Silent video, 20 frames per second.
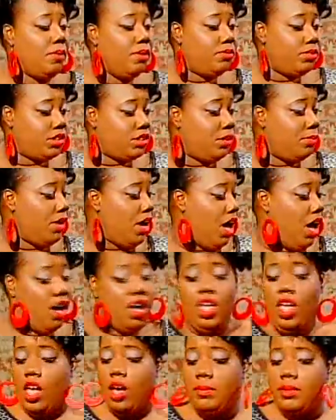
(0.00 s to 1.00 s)
club. Stupid
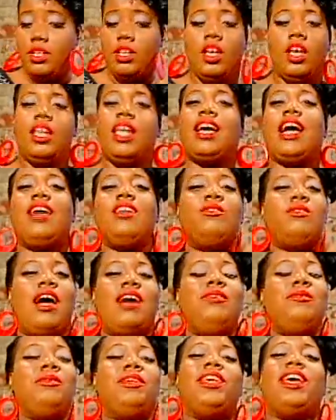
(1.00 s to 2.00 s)
hoe. Stupid hoe. I
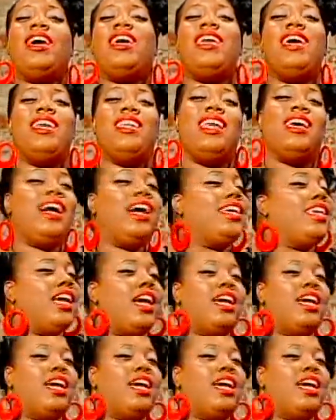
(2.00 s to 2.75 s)
don't get it. Like, with